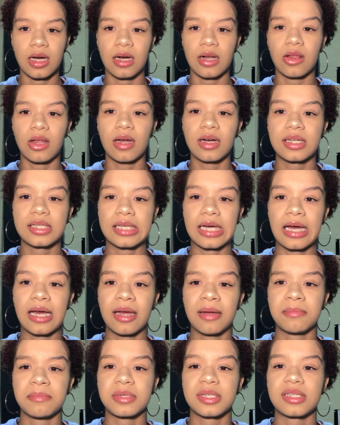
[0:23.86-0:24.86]
lot of
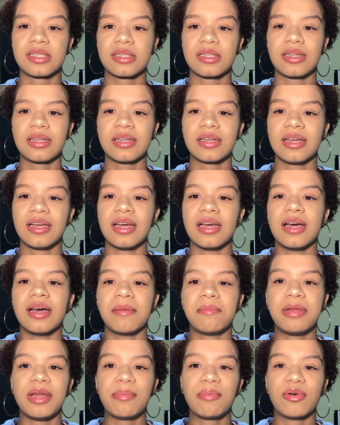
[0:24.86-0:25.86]
times
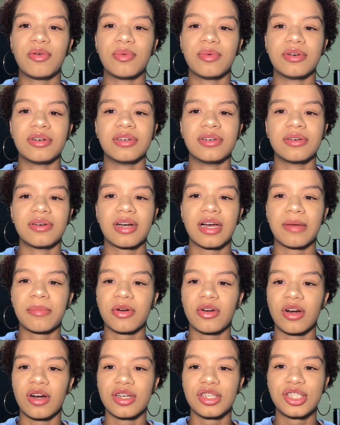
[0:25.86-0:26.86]
people will come
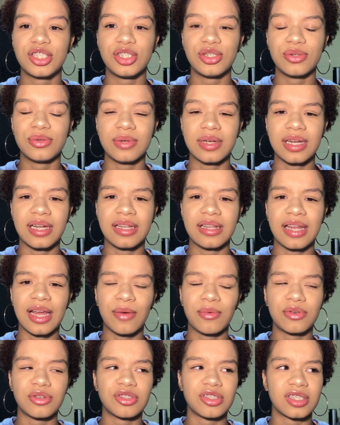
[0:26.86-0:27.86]
across you and
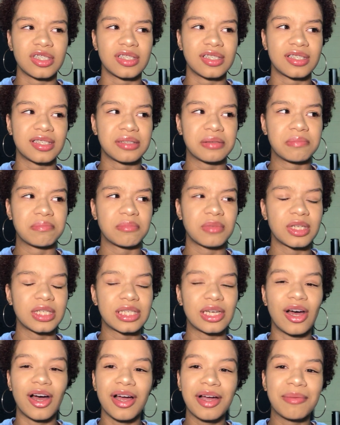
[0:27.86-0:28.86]
they will just
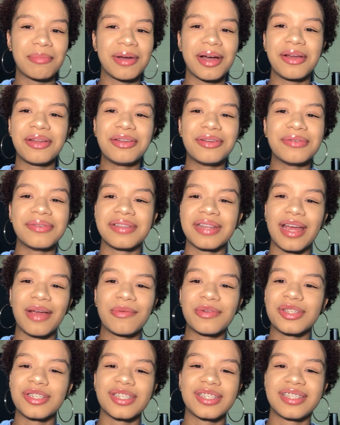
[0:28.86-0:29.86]
talk about you and they
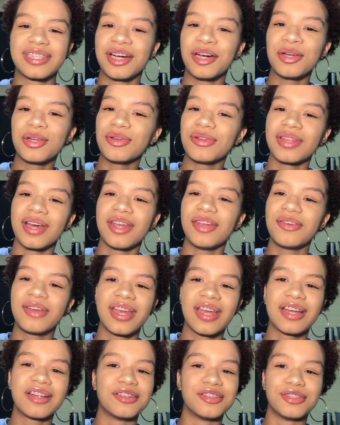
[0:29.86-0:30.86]
will just tell you that you
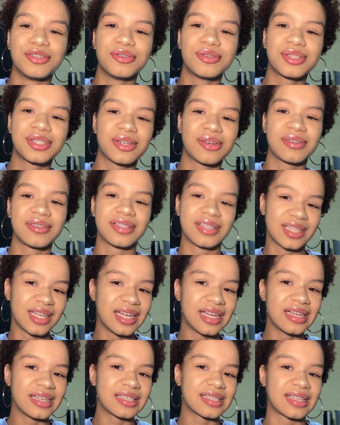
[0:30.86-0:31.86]
can't do certain
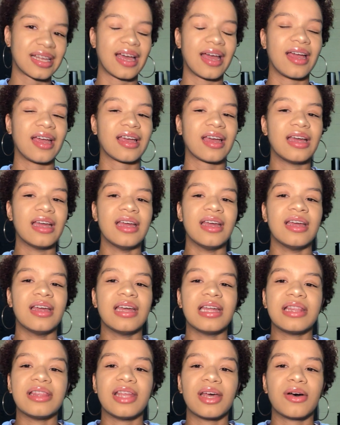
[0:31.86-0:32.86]
things. Like,
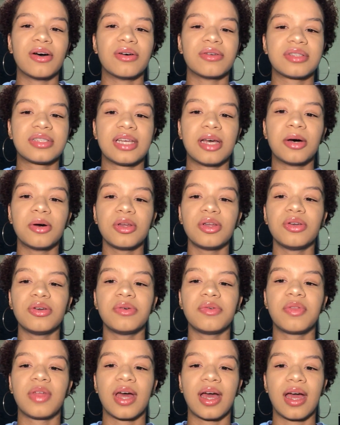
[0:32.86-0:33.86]
they'll tell
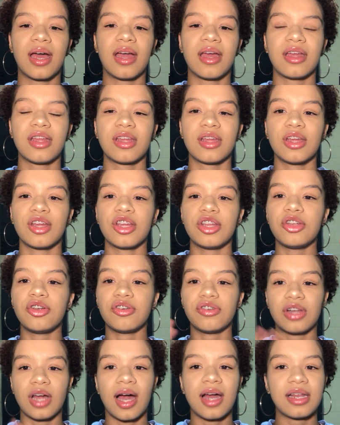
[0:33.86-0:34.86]
you that
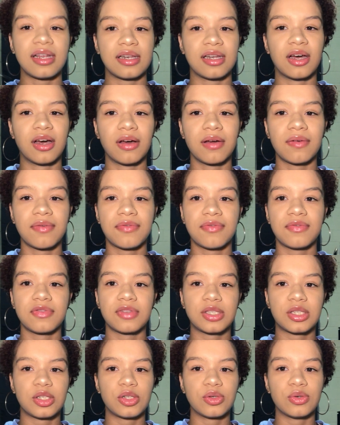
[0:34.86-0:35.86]
you're not enough
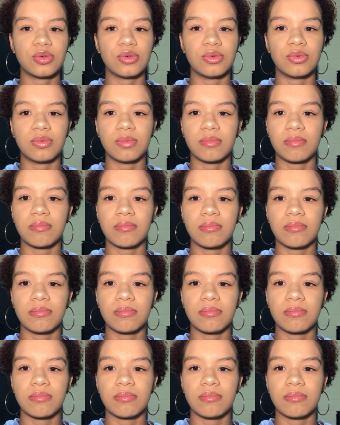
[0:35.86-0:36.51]
to